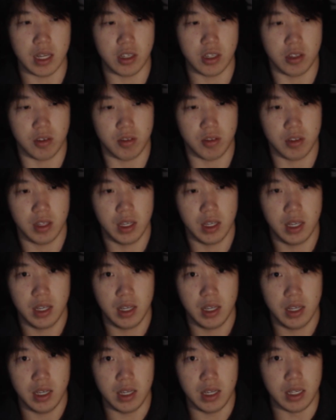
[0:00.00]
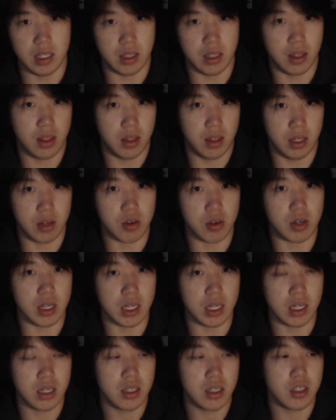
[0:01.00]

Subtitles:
Just in theory,